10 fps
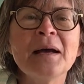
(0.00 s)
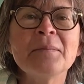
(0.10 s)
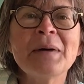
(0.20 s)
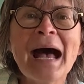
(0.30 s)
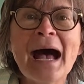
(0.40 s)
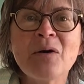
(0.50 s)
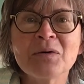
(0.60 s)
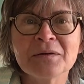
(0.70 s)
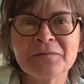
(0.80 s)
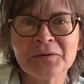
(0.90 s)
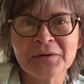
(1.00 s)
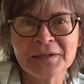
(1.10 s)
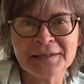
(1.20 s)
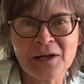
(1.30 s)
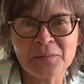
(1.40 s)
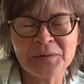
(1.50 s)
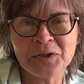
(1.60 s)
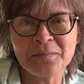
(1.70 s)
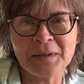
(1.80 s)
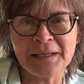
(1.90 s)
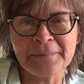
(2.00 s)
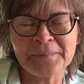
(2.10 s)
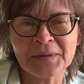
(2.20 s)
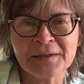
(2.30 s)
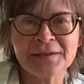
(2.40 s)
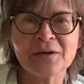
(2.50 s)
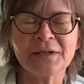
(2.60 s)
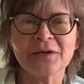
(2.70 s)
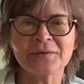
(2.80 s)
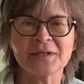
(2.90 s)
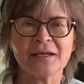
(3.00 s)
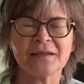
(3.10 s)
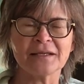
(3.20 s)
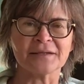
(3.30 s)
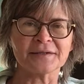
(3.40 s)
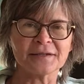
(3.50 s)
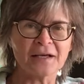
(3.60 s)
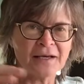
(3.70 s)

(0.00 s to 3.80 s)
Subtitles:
powerful this helps you be. So it goes like this.